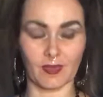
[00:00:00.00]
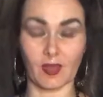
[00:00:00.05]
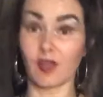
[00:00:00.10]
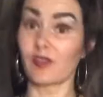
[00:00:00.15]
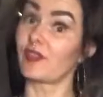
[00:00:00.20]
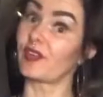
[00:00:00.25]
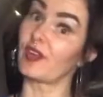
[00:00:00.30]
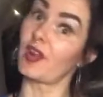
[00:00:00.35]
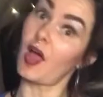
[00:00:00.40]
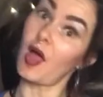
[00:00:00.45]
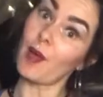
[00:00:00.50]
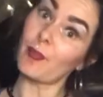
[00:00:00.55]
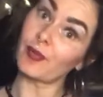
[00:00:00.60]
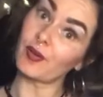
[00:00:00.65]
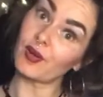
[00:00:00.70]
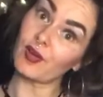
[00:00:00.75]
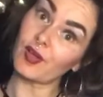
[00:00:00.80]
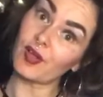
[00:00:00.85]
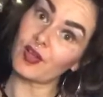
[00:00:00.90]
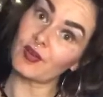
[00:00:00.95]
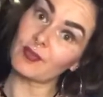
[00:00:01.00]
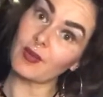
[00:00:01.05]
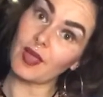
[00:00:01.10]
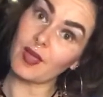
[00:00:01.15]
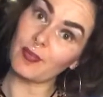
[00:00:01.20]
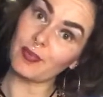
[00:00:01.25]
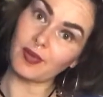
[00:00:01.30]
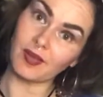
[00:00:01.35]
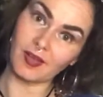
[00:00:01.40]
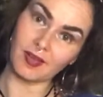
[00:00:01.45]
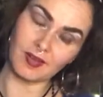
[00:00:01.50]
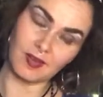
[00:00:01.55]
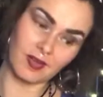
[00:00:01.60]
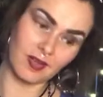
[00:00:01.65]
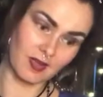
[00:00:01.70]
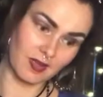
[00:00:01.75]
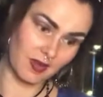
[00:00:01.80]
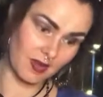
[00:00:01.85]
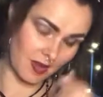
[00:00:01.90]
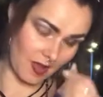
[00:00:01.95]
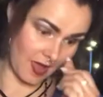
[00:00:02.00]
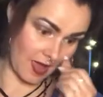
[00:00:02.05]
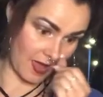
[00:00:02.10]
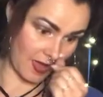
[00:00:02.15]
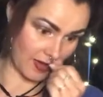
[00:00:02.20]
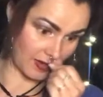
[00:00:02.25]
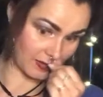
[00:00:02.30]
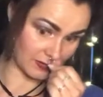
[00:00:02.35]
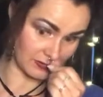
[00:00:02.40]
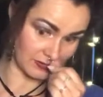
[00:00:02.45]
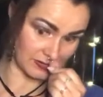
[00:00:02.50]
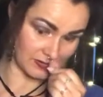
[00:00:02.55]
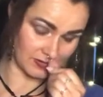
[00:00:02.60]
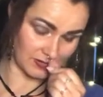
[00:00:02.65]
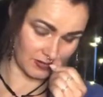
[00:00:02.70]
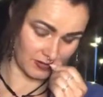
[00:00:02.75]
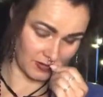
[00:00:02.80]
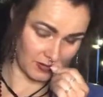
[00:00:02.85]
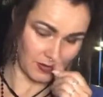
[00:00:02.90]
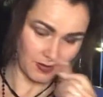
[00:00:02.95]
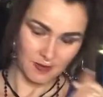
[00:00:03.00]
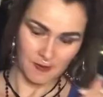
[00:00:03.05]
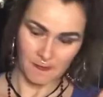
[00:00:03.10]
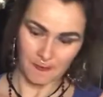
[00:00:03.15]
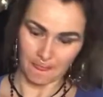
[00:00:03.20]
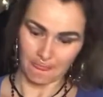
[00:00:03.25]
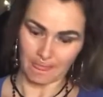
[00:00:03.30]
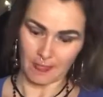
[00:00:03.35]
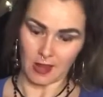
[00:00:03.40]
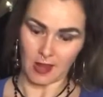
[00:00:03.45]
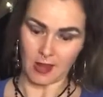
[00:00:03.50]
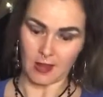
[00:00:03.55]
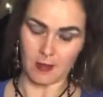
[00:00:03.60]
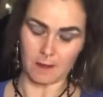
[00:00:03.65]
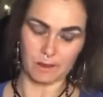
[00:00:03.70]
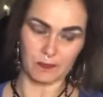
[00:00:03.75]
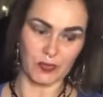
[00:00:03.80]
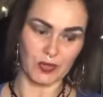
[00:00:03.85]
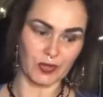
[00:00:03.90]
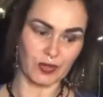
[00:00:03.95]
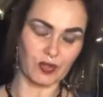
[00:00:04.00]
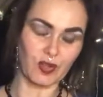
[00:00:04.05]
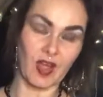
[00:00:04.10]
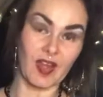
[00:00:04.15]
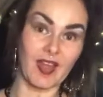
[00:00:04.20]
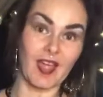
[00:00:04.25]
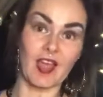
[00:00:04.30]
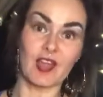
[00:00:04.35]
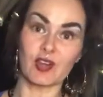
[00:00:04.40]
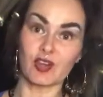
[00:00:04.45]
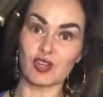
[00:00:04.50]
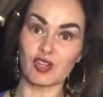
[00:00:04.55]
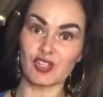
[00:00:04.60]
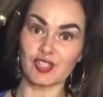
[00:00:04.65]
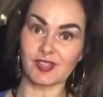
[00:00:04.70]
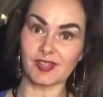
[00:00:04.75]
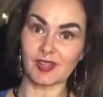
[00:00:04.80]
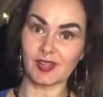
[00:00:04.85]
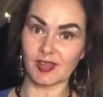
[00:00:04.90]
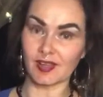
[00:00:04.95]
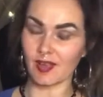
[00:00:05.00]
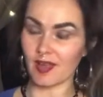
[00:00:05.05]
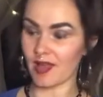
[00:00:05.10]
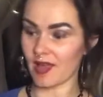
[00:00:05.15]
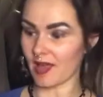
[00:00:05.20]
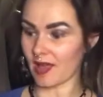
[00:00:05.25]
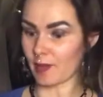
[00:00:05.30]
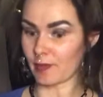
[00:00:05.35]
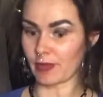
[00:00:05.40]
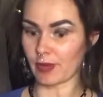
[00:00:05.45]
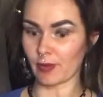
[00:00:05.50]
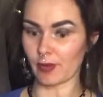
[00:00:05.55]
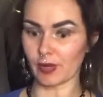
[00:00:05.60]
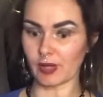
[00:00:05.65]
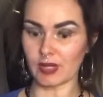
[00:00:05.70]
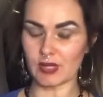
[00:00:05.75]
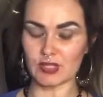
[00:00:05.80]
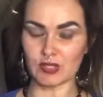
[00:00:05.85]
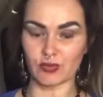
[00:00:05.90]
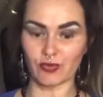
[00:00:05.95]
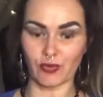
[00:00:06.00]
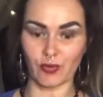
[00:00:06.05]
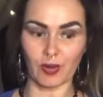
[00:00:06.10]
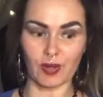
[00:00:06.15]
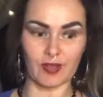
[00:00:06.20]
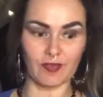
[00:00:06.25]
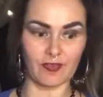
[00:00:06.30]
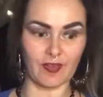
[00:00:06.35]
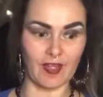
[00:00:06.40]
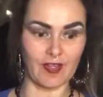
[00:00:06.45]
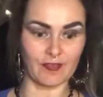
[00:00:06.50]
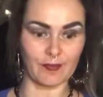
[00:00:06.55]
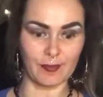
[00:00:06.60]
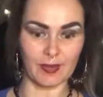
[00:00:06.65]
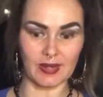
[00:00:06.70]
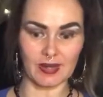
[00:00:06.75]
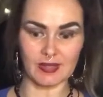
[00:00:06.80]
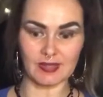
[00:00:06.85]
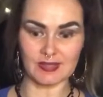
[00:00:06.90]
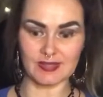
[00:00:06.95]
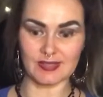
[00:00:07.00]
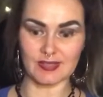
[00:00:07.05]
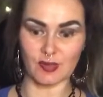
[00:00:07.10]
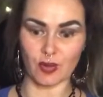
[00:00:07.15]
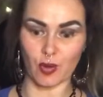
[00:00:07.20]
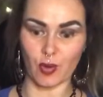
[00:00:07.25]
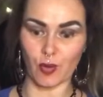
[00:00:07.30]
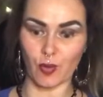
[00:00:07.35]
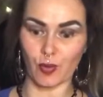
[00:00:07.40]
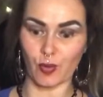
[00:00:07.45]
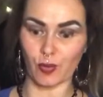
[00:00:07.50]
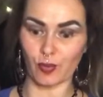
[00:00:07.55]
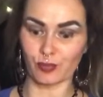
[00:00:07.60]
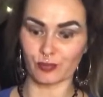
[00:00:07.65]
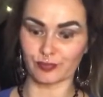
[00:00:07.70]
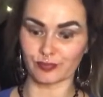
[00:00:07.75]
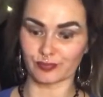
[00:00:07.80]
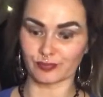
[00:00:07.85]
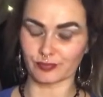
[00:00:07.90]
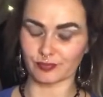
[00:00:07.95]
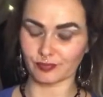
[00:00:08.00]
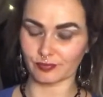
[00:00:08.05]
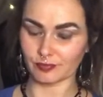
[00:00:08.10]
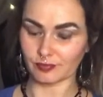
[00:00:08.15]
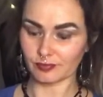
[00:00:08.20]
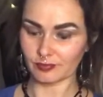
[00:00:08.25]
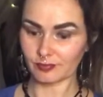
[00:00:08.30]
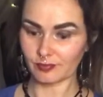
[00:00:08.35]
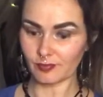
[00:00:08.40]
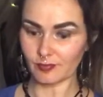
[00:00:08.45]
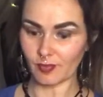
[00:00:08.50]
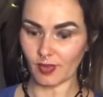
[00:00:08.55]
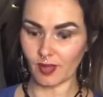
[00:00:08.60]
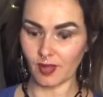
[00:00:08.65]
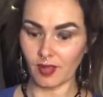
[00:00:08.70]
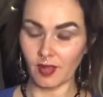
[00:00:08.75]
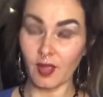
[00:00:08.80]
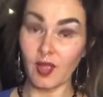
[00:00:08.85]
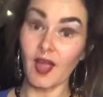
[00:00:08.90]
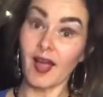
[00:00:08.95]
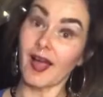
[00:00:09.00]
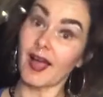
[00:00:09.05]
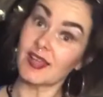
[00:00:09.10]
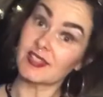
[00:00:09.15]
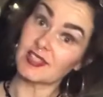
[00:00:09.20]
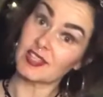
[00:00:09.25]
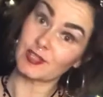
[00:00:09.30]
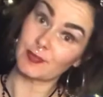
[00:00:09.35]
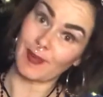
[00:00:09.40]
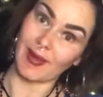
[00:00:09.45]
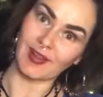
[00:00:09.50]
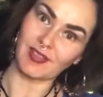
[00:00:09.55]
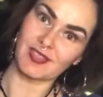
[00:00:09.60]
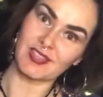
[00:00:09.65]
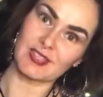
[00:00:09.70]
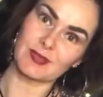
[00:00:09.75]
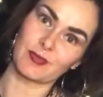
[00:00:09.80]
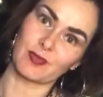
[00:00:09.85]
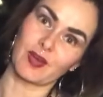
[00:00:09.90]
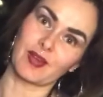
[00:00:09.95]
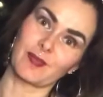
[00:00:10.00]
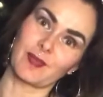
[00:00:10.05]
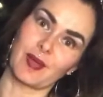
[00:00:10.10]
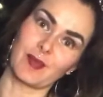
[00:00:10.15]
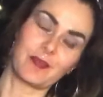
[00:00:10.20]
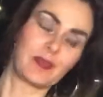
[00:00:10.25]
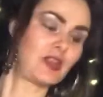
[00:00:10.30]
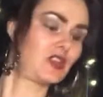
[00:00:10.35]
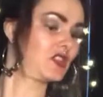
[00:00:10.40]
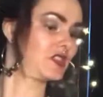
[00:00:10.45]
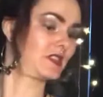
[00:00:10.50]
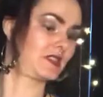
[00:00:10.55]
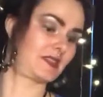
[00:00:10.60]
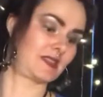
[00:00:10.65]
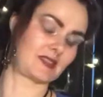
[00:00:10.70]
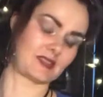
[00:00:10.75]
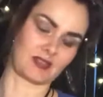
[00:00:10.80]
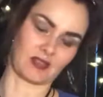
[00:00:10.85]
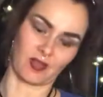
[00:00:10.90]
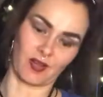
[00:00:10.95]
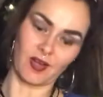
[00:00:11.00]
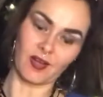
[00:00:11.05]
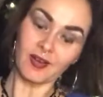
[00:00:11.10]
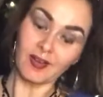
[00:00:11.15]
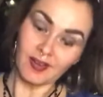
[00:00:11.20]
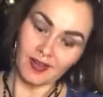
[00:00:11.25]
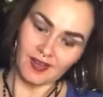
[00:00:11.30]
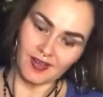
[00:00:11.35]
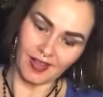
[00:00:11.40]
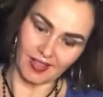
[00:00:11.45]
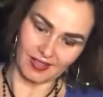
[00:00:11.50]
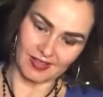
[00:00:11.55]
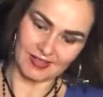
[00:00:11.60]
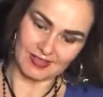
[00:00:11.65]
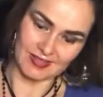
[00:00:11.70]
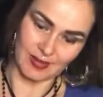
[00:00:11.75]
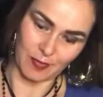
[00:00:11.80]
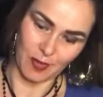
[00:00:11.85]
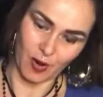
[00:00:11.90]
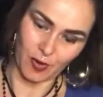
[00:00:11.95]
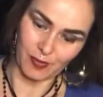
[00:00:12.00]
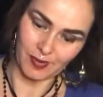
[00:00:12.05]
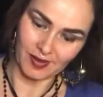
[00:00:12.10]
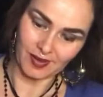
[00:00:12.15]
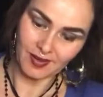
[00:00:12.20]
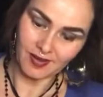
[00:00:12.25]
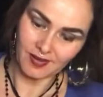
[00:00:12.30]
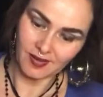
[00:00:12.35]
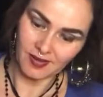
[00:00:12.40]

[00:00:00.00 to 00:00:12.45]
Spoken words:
phenomenal in my opinion, and took a lot of energy. They were each 45 minutes, so I suspect this one might be just as long, at least I'm hoping.